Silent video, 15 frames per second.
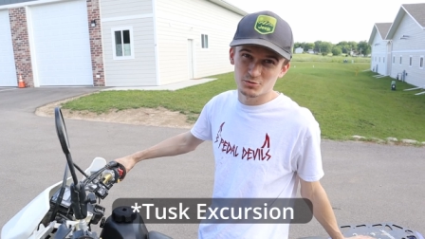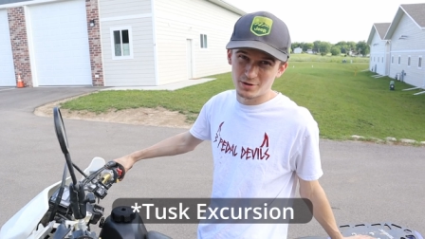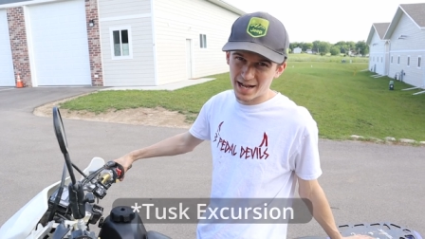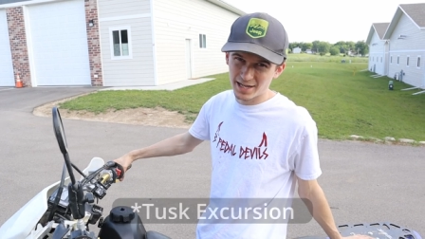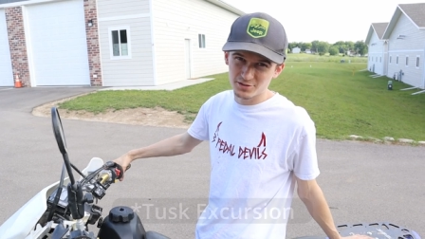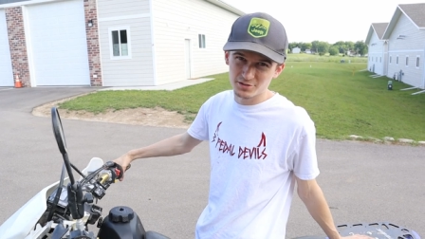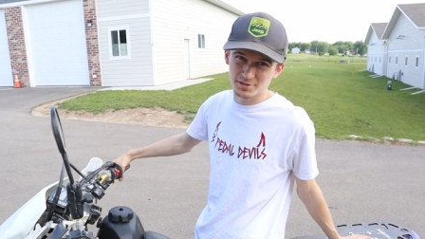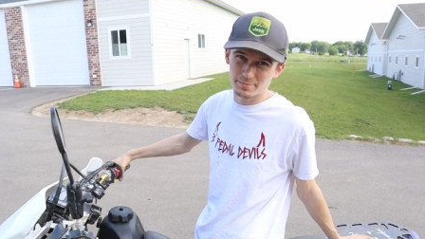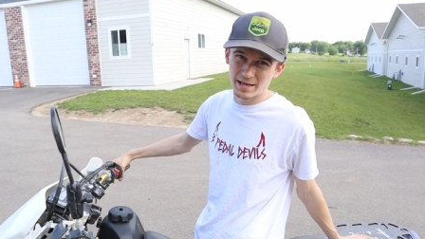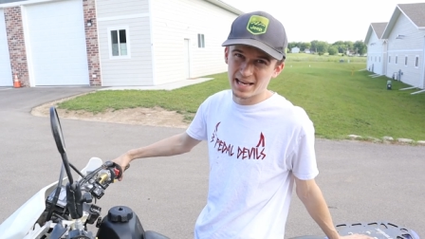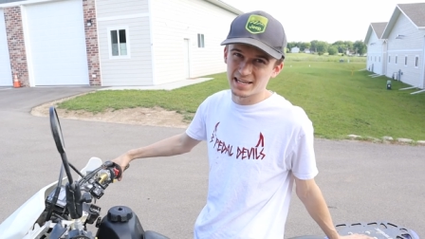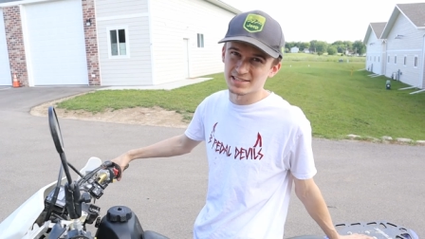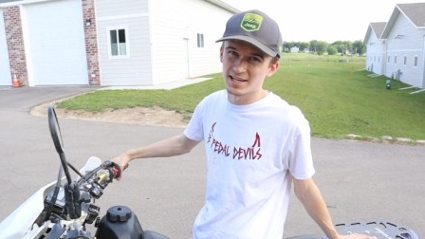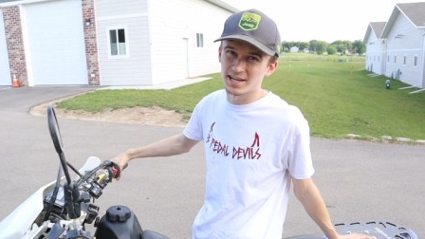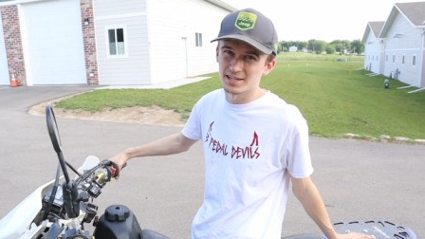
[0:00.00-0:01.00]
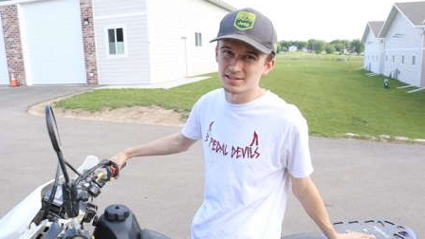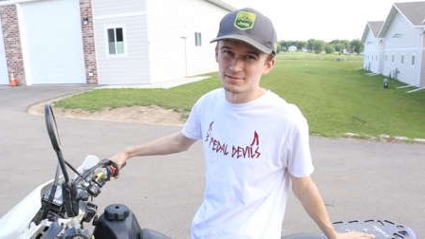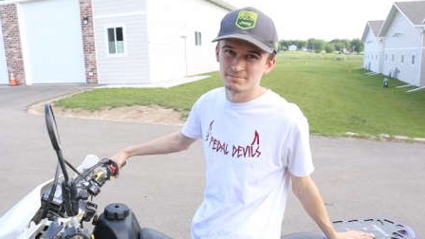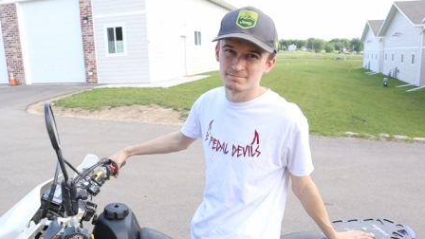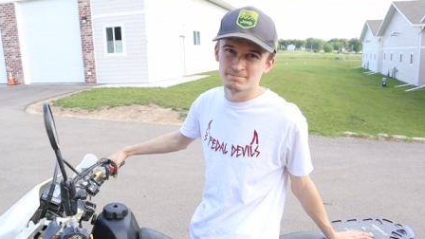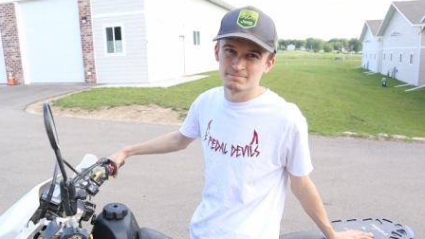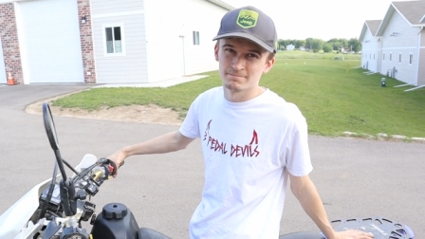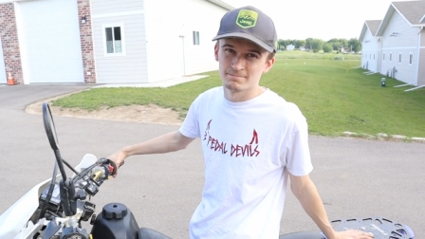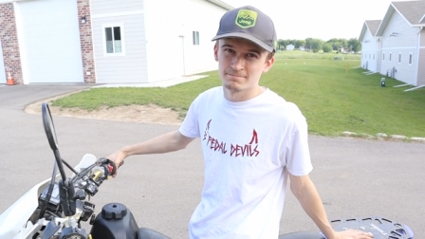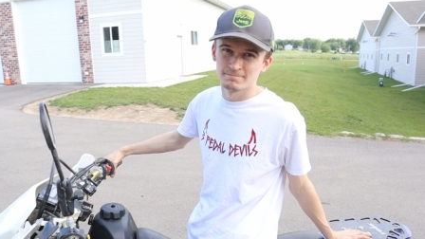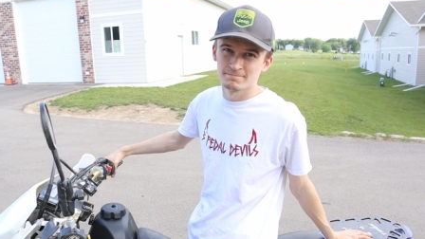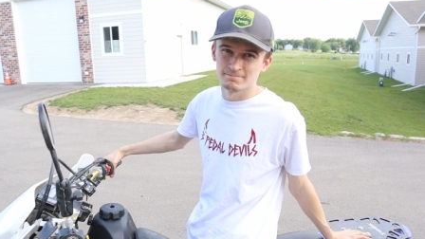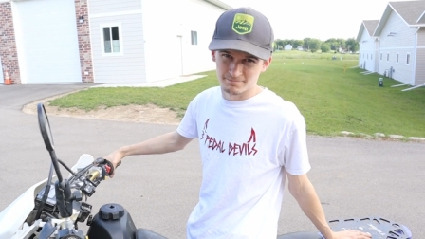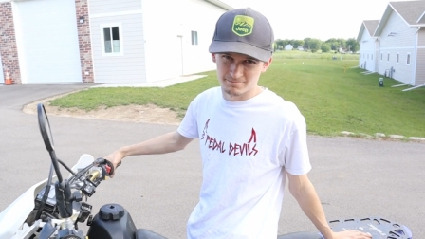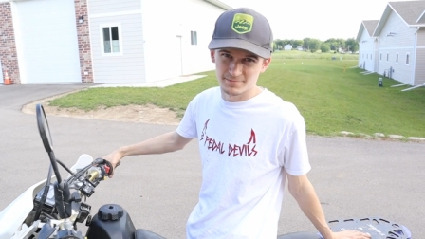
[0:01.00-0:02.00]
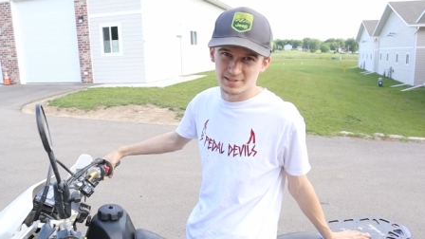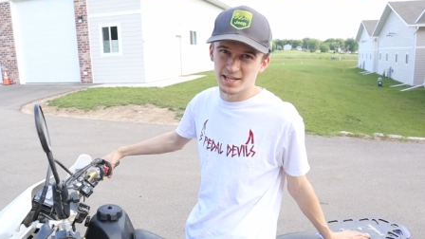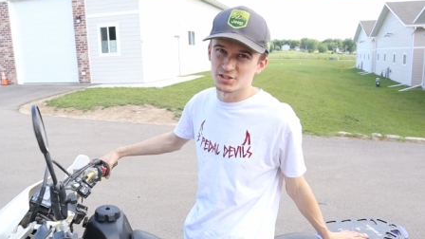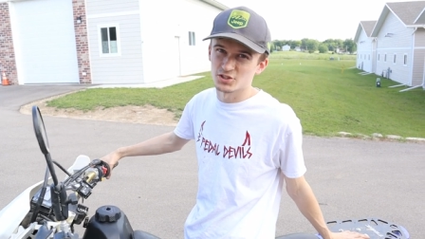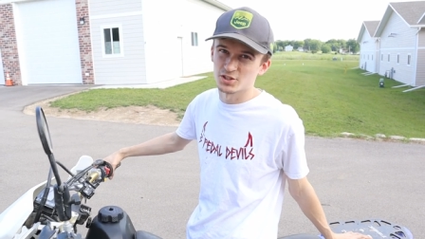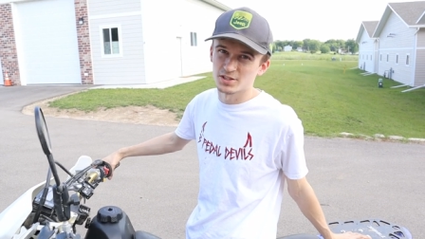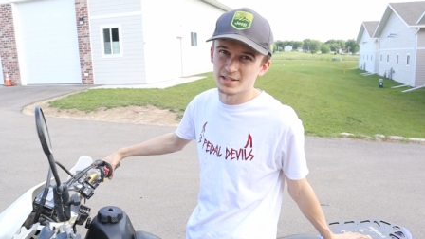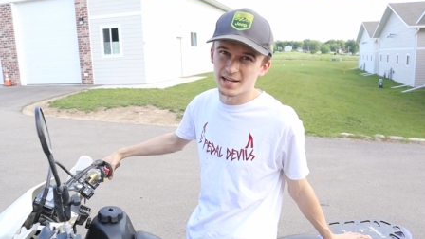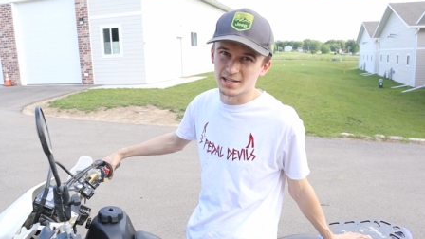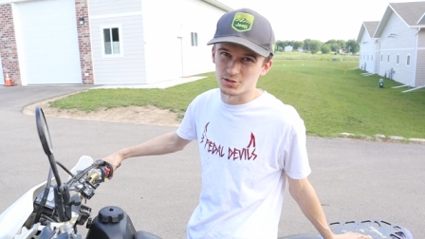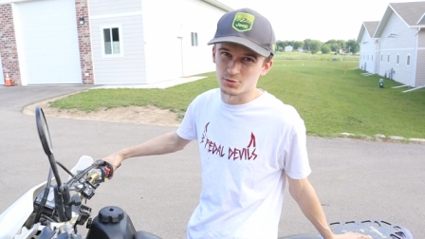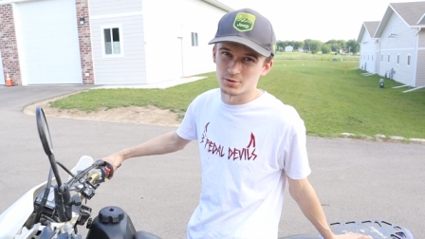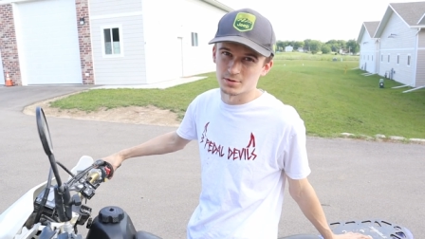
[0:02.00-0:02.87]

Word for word: Rackless bags on. Catch you in the next